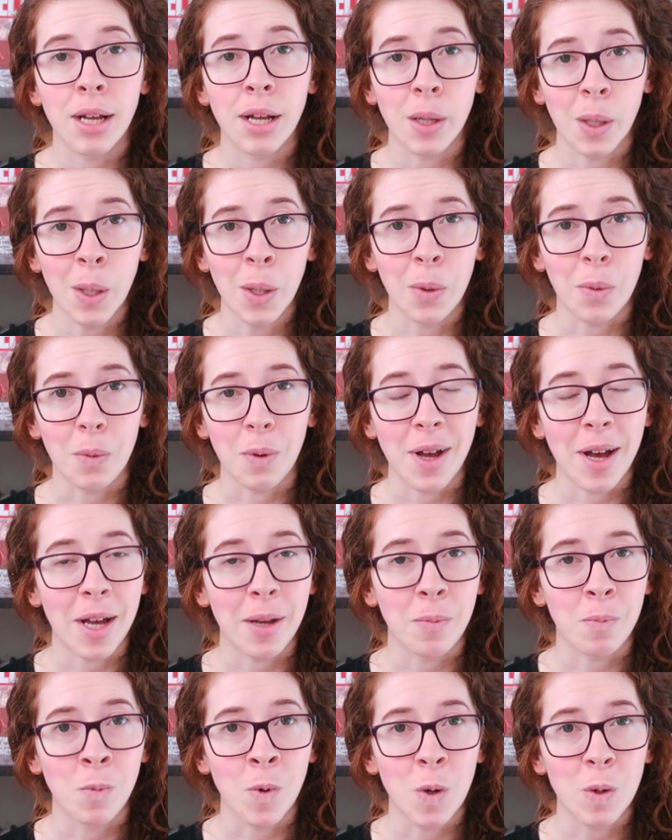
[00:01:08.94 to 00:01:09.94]
Hello,
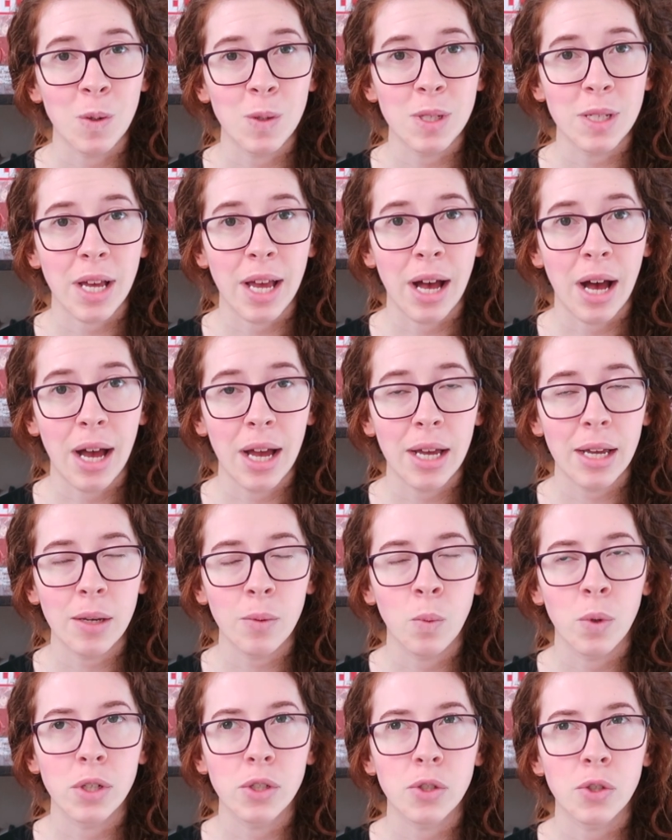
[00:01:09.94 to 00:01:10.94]
I'm Rose.
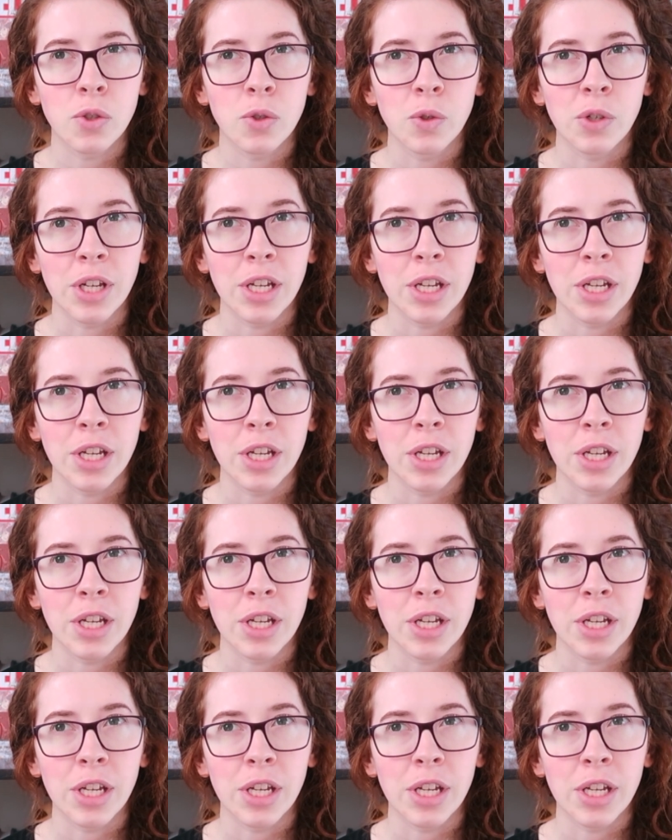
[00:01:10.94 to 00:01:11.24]
I want to